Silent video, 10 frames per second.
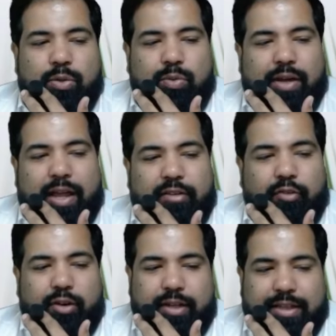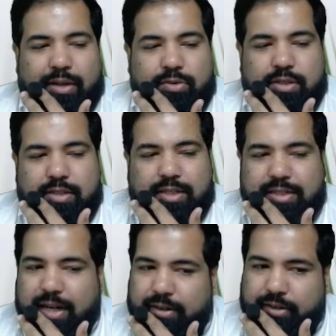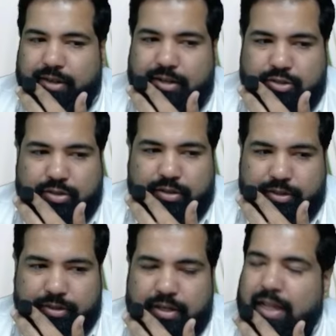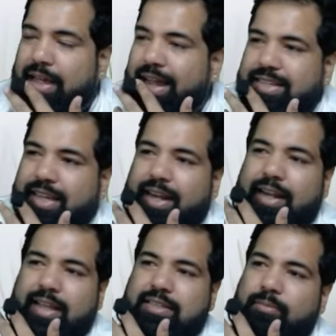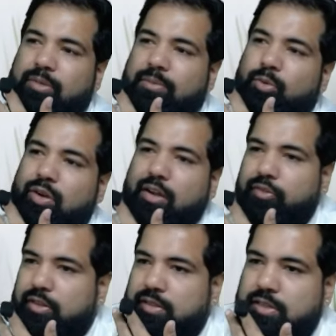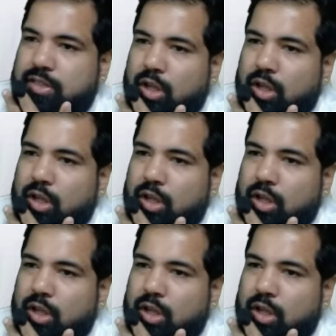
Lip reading: 2,40,000 is a standard here. Guys, can I take something more after this?